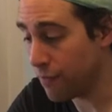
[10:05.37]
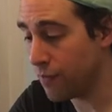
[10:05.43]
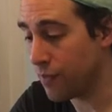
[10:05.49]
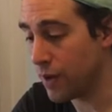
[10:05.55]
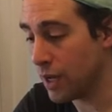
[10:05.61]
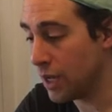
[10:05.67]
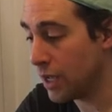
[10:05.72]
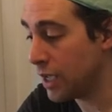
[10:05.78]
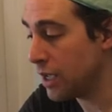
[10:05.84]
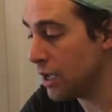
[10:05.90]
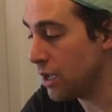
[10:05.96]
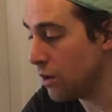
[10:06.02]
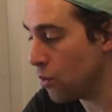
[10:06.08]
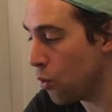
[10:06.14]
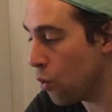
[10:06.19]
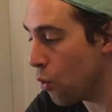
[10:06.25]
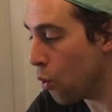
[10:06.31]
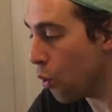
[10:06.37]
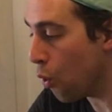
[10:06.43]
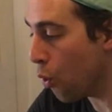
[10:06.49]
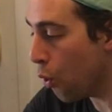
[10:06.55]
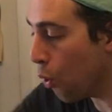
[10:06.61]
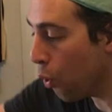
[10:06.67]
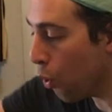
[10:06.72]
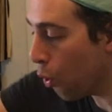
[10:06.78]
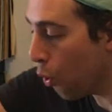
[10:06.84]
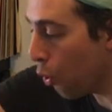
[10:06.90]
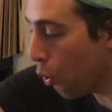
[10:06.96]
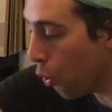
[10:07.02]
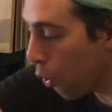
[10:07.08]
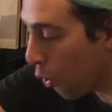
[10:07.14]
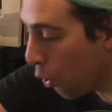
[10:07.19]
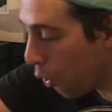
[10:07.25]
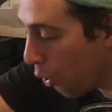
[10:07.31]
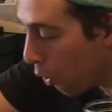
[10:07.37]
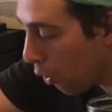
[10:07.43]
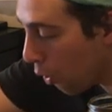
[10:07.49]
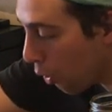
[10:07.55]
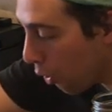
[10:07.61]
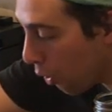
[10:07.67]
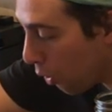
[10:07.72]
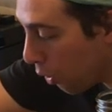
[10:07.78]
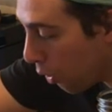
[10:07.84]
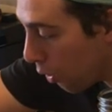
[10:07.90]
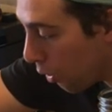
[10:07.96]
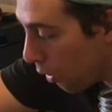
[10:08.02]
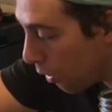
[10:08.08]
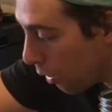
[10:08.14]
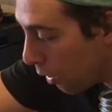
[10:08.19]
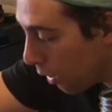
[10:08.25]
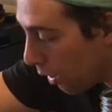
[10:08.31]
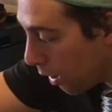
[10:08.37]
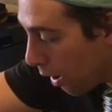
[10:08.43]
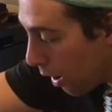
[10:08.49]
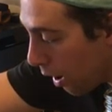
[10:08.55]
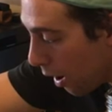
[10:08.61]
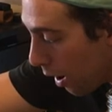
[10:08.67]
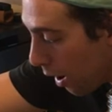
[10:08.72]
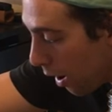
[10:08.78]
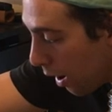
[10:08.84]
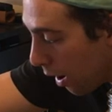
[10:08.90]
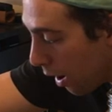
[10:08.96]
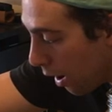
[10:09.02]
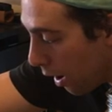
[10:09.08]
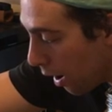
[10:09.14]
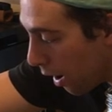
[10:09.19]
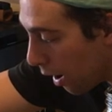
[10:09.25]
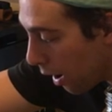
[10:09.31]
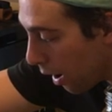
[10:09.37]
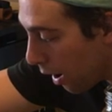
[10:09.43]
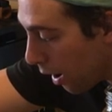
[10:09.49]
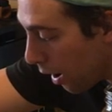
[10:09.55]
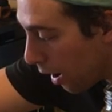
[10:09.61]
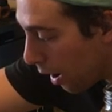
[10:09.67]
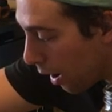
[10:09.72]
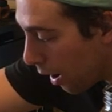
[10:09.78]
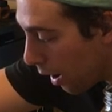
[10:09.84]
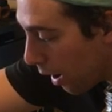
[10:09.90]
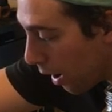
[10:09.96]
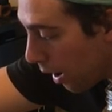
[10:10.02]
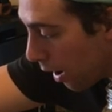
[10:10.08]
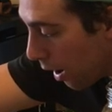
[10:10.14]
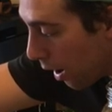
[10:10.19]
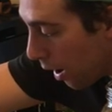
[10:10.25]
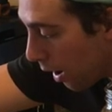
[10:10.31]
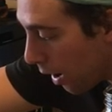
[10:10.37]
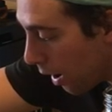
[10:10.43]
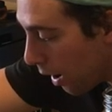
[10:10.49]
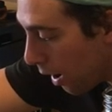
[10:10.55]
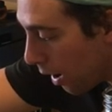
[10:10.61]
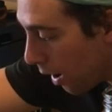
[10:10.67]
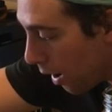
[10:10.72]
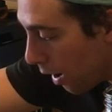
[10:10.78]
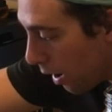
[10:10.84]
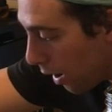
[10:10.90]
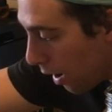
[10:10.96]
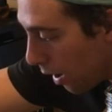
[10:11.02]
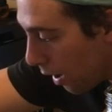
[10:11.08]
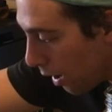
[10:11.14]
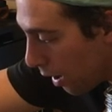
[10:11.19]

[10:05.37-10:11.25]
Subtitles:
[no speech]